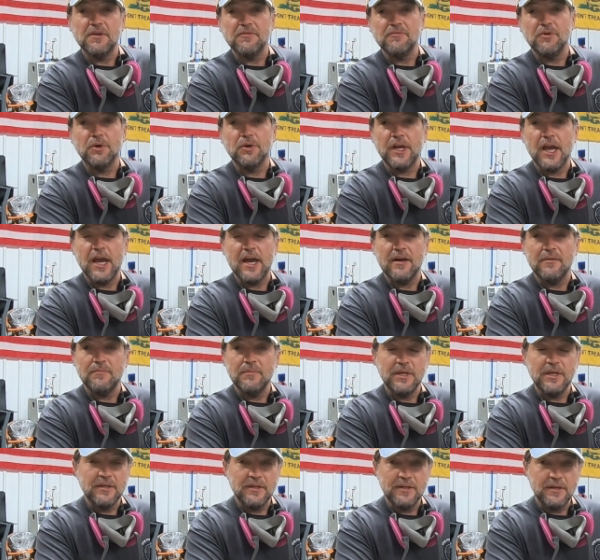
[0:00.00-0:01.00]
of your cap,
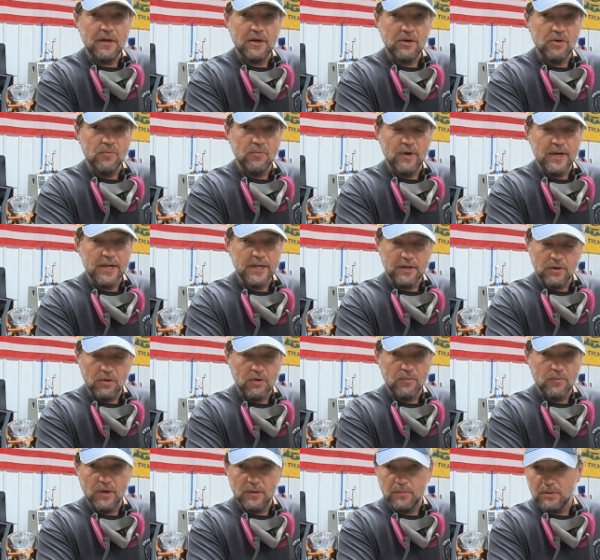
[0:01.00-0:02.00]
be it an O-ring
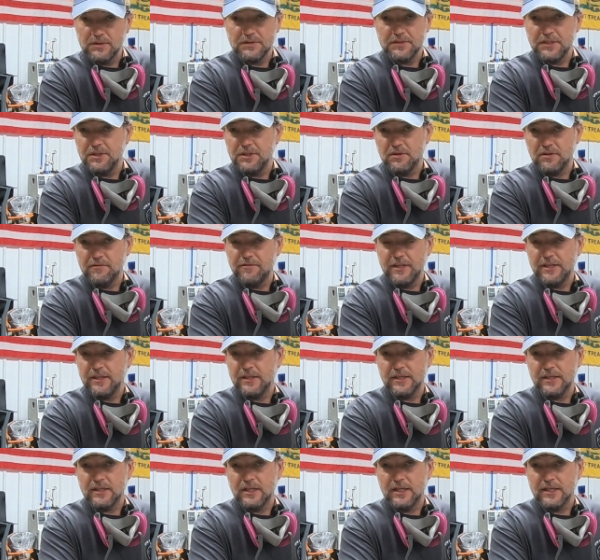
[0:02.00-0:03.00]
or rubber seal of
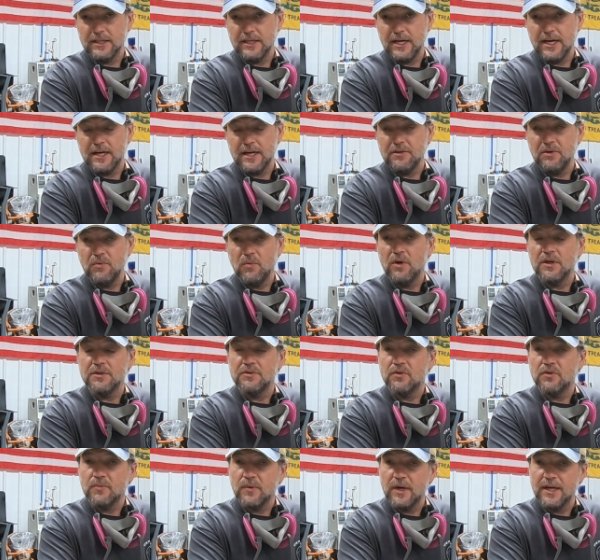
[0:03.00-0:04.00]
anything like that. You
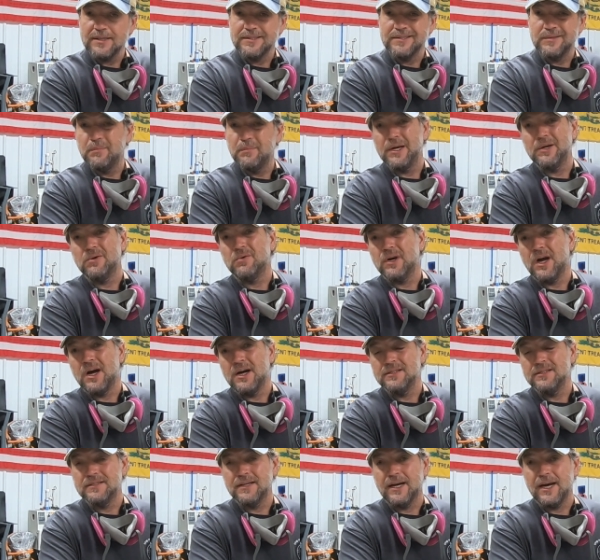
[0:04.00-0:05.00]
want direct to metal
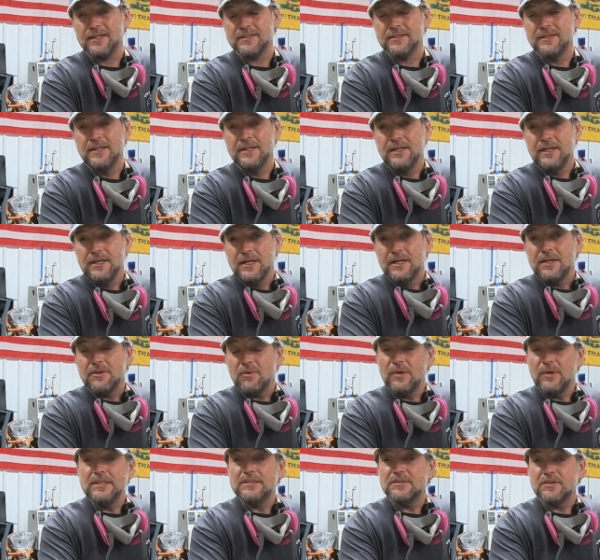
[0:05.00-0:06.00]
contact.
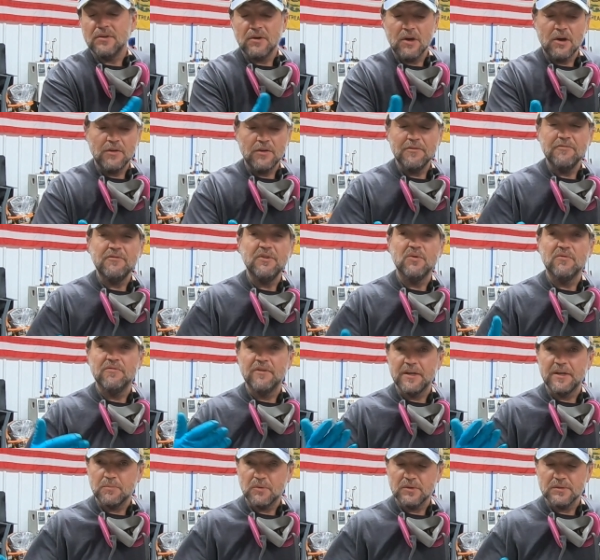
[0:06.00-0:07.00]
The reason are all the fuel
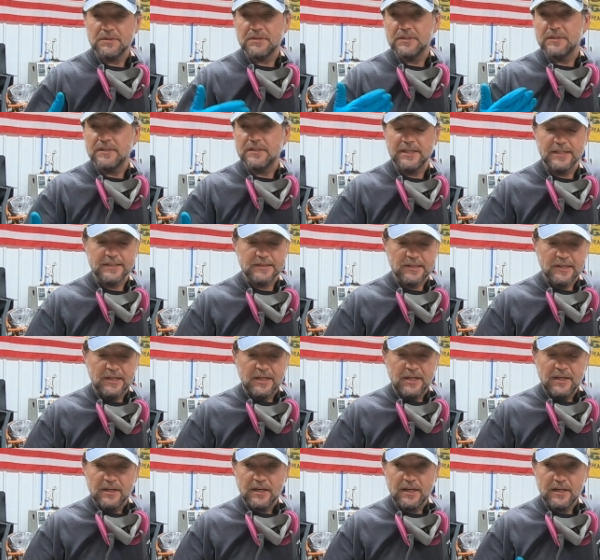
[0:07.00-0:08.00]
vapors and things
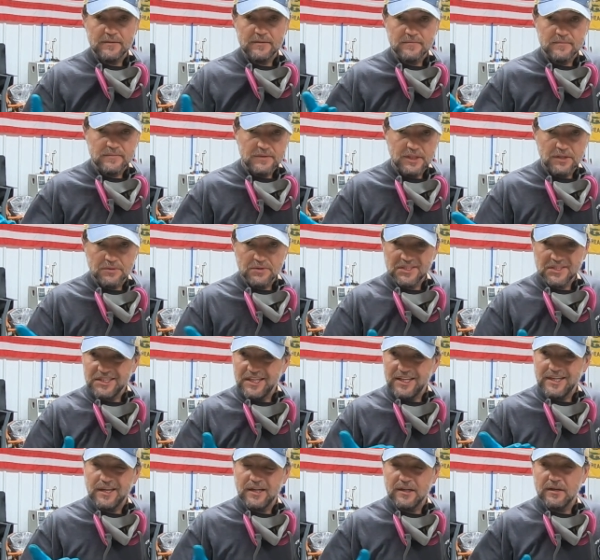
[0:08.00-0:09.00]
can, you know,
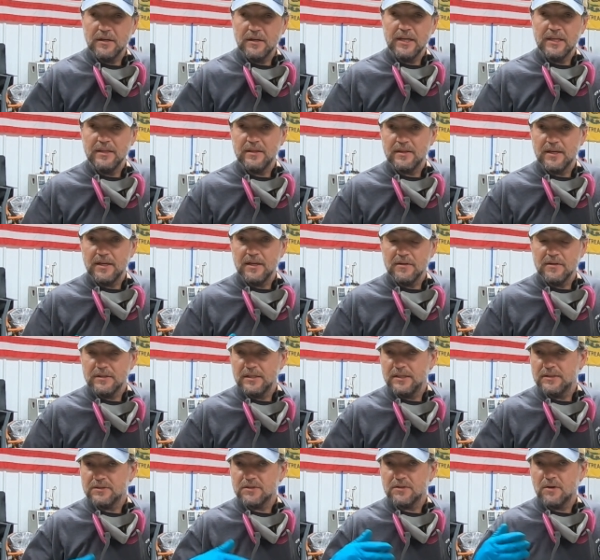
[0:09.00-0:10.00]
sit underneath there
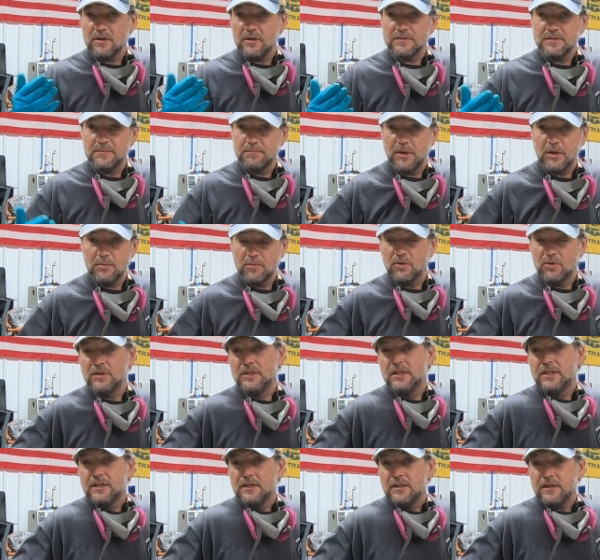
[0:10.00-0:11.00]
and then start to bubble
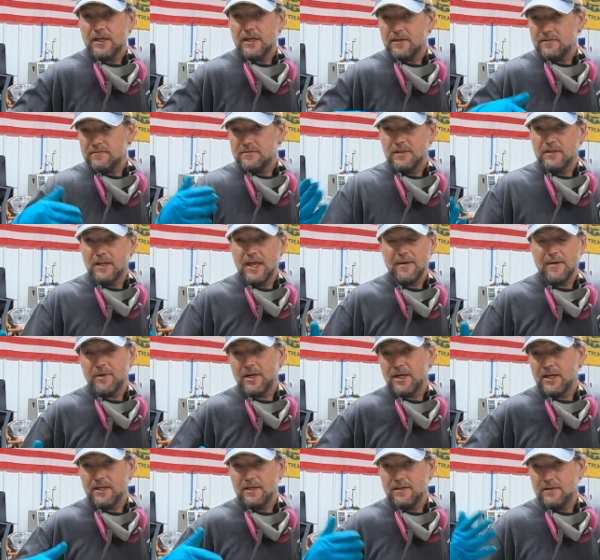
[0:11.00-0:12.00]
and
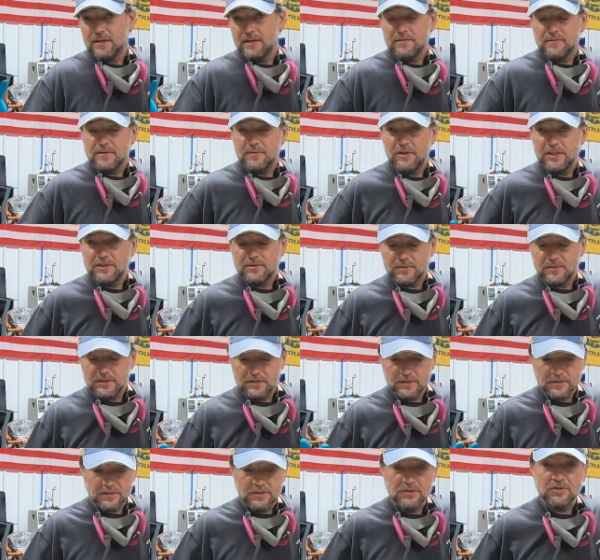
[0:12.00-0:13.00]
delaminate and then eventually
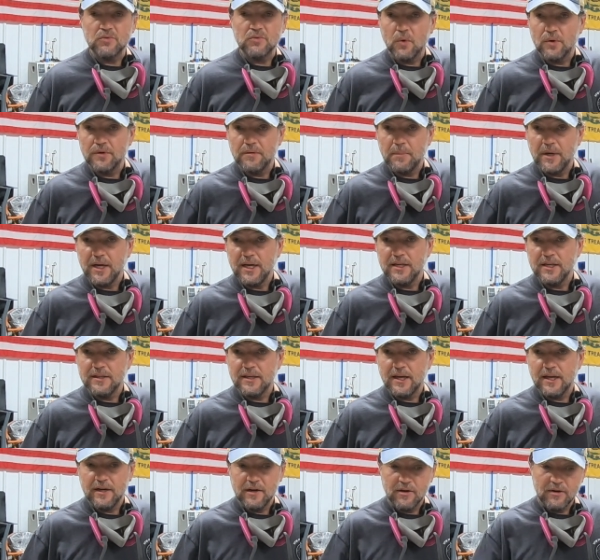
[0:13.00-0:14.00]
just destroy the paint in
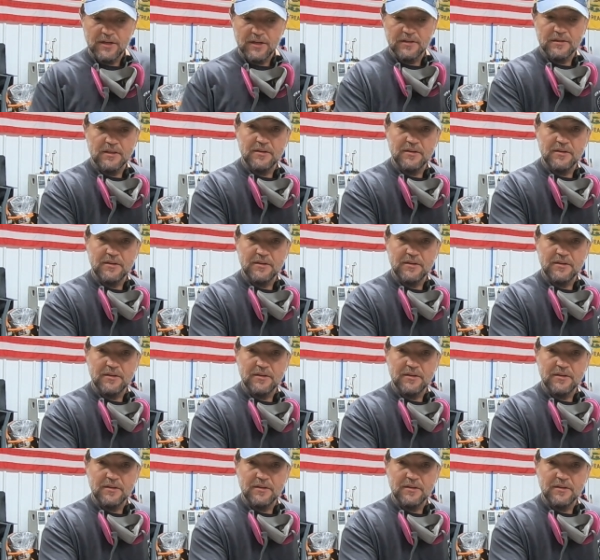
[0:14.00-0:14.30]
that area and